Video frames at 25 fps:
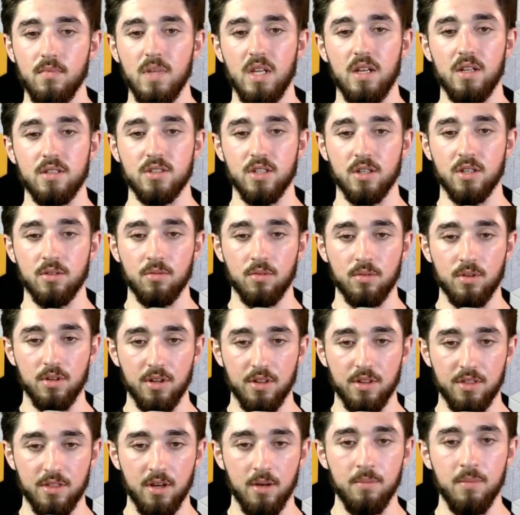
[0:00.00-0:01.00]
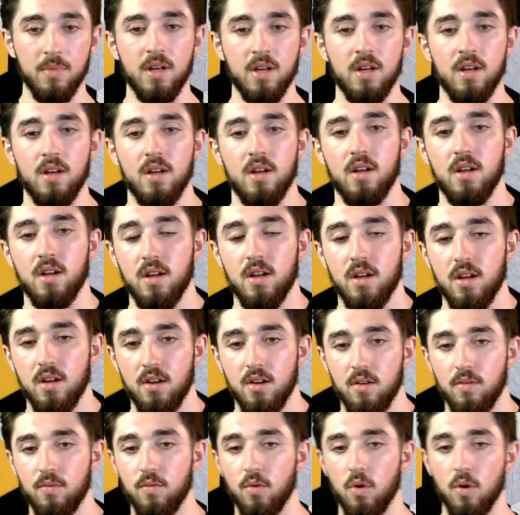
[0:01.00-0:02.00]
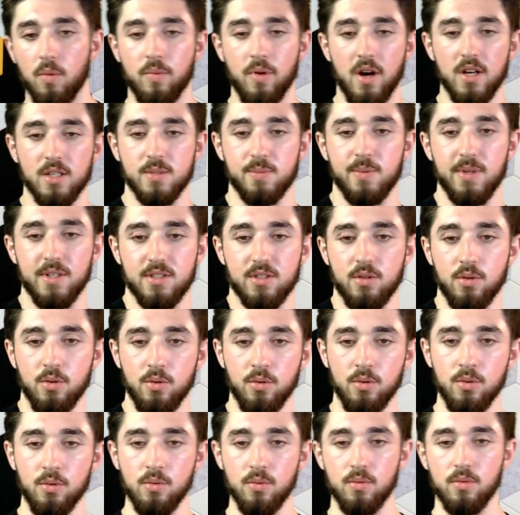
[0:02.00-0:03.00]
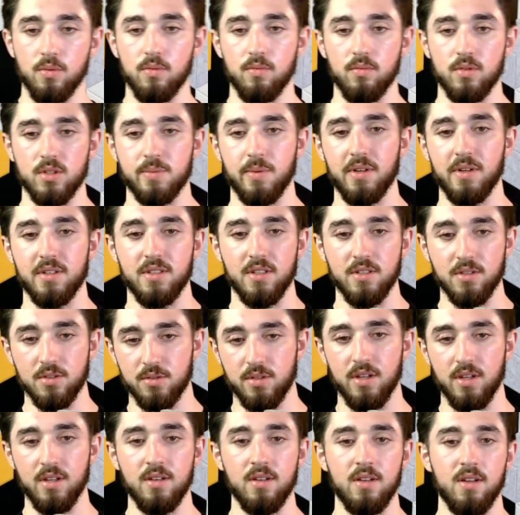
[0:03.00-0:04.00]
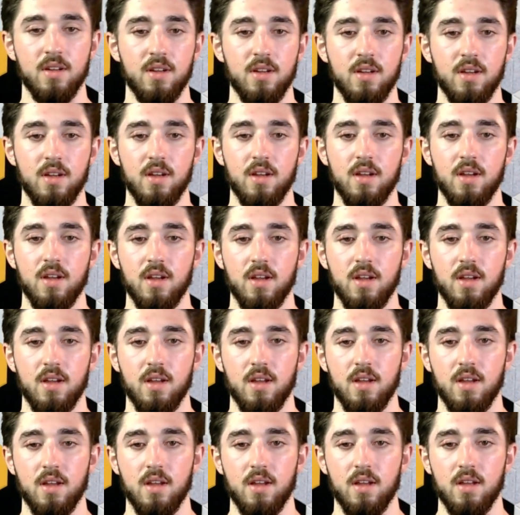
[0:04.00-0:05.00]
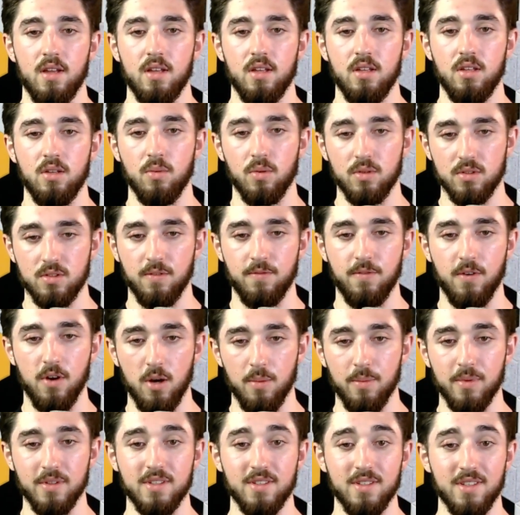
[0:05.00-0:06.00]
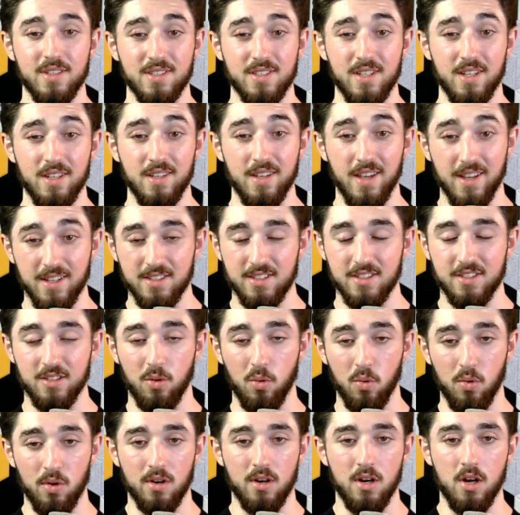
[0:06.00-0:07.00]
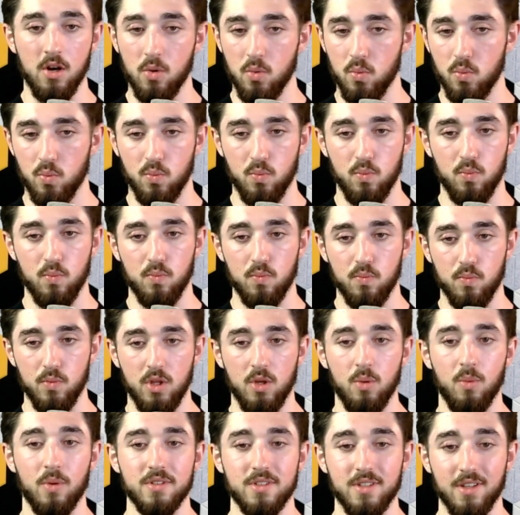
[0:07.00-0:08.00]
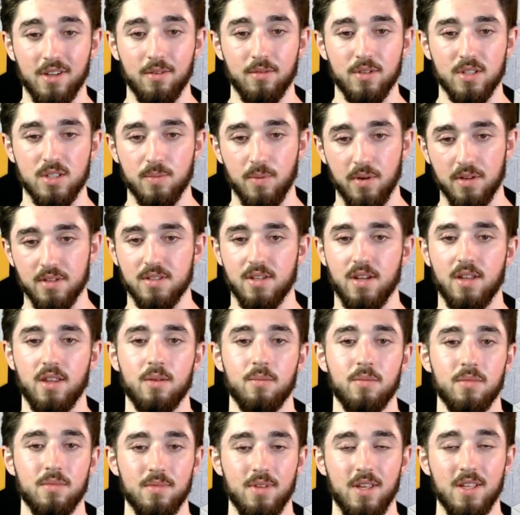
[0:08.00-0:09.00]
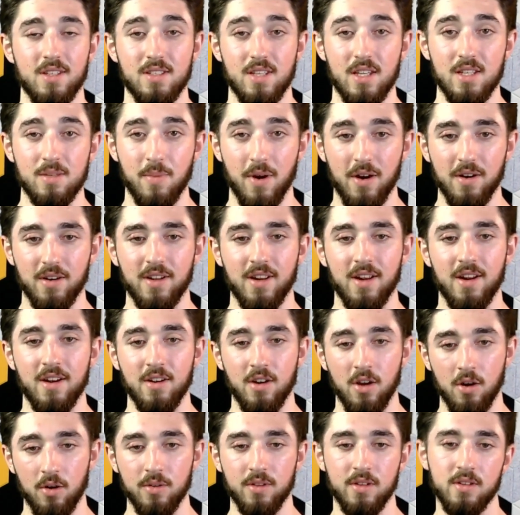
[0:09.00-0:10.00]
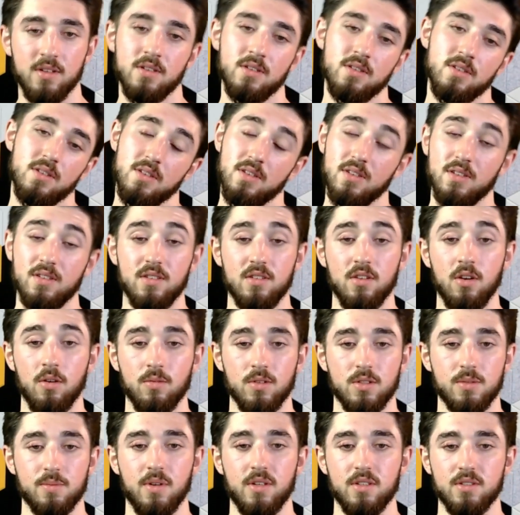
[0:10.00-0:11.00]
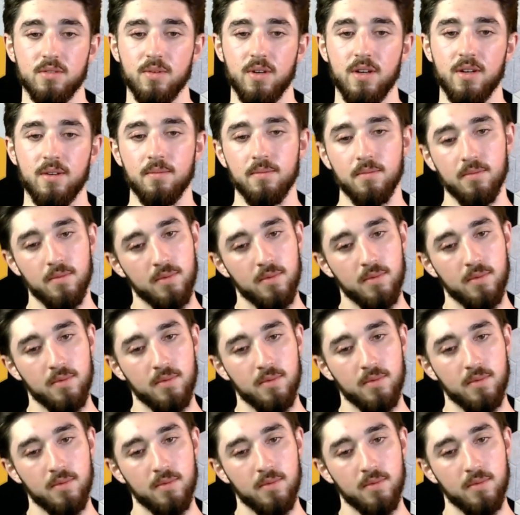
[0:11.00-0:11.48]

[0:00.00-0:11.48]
A general rule of thumb for prospects who respond as interested, you want to follow up until they say yes or no. You want to get a response out of them. It's better to get a no than no response, right?